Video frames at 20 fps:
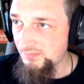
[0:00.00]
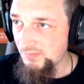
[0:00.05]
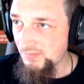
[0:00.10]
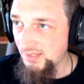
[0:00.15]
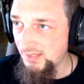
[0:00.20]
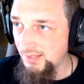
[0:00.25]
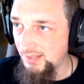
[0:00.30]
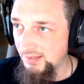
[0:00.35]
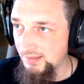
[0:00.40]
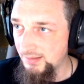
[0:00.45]

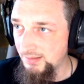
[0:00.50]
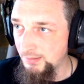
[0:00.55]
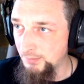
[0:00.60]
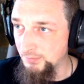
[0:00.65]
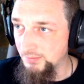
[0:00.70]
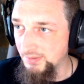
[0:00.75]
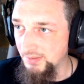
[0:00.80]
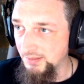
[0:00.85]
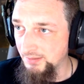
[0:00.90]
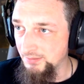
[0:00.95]
can deal
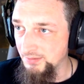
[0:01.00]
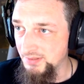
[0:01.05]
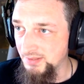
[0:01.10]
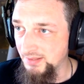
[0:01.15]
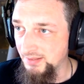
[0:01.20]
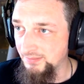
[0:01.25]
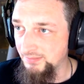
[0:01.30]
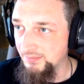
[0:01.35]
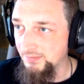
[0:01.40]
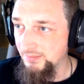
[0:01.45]
with other
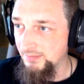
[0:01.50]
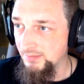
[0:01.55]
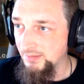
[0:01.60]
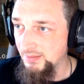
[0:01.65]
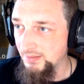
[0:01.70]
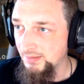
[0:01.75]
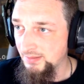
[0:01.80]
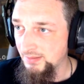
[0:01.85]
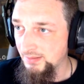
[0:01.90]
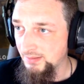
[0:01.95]
stuff.
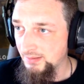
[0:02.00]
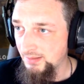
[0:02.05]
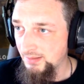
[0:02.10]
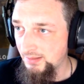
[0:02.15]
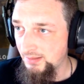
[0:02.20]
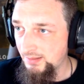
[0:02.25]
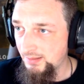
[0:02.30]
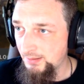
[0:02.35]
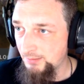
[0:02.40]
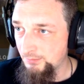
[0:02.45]

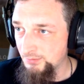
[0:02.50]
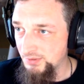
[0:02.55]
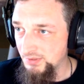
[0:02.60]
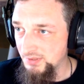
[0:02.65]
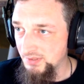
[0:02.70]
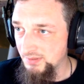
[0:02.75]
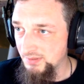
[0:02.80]
And then we'll just